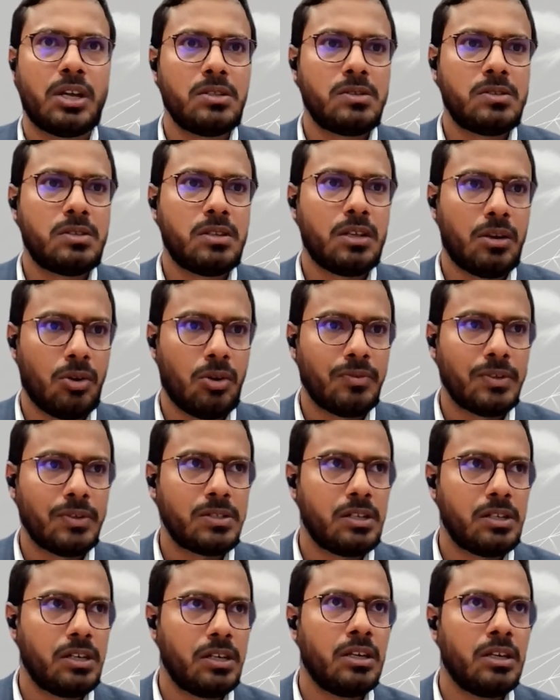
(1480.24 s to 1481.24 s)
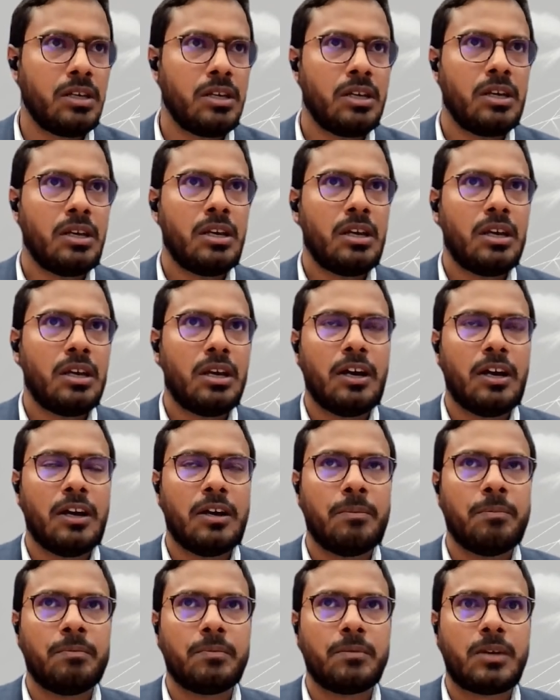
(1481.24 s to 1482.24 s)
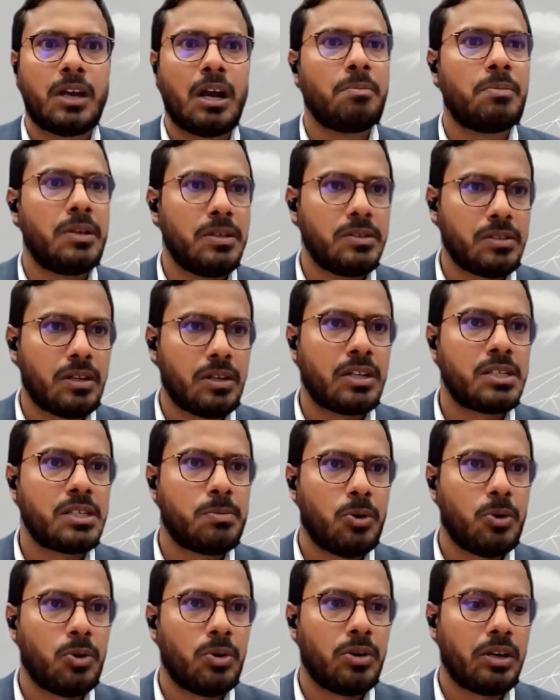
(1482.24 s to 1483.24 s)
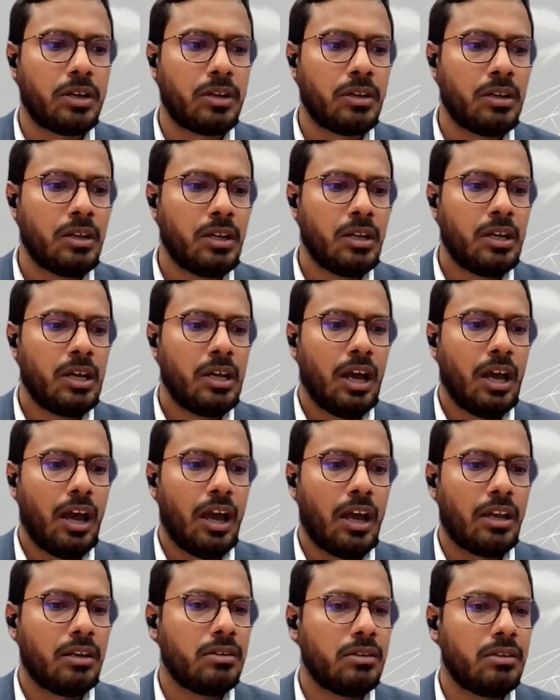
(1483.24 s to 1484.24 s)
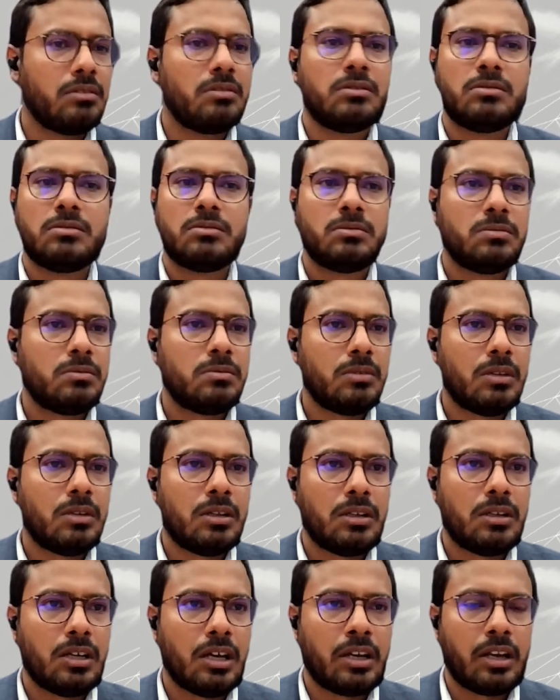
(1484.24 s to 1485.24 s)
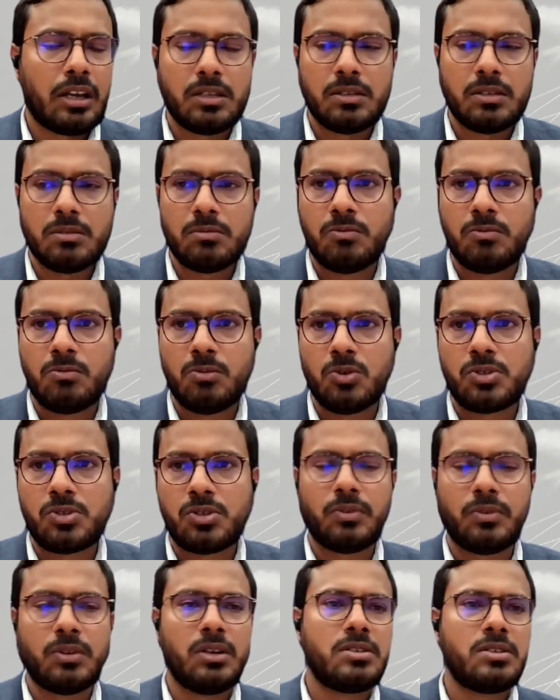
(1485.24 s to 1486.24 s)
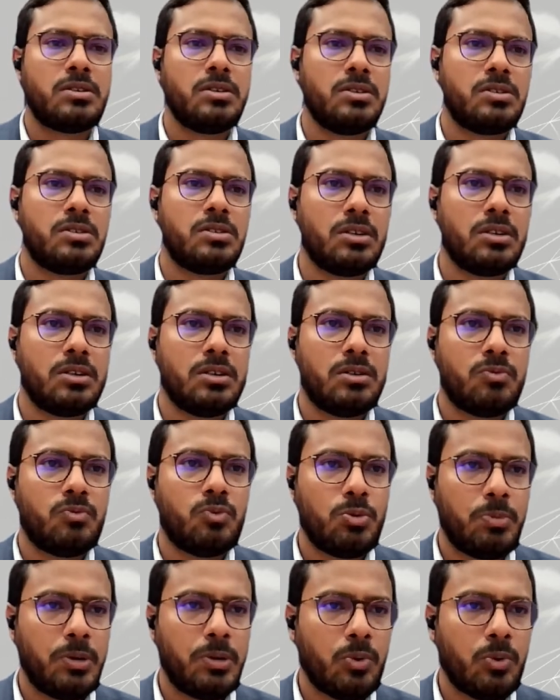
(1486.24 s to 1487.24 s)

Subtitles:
trends that obviously companies are exploring. And again, most of the listeners here would